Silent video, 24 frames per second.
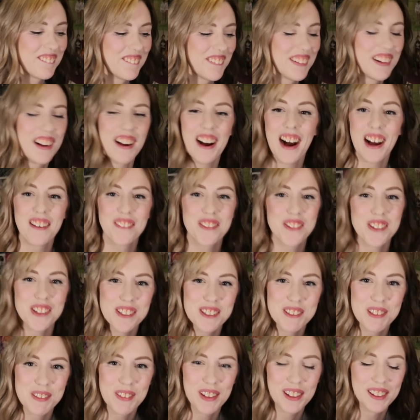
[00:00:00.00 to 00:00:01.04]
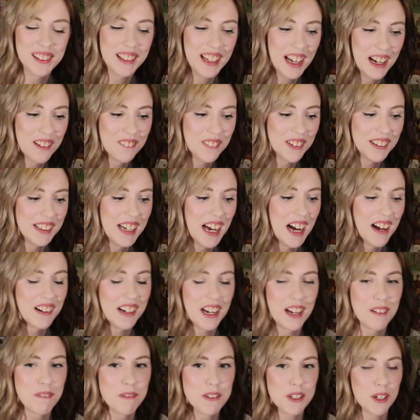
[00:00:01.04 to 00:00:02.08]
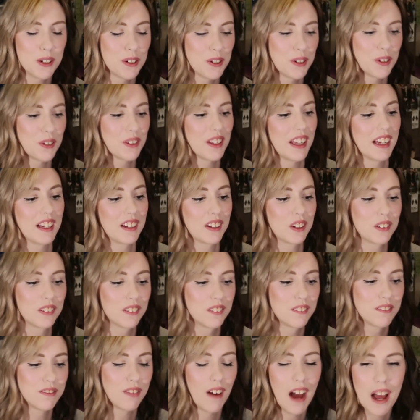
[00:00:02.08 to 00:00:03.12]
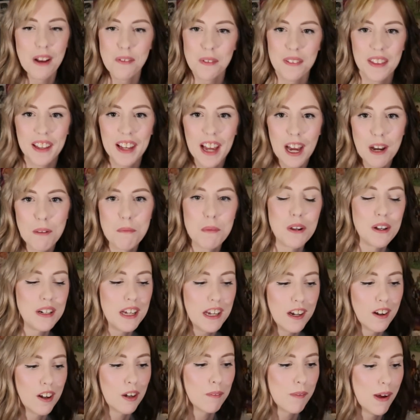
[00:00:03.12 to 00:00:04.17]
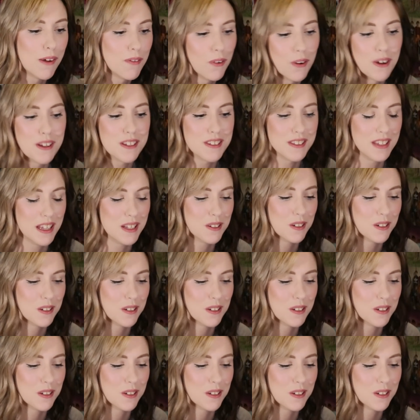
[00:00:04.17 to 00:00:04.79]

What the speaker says: when I'm so used to being on camera now and I'm so like fine with the camera and hearing my voice and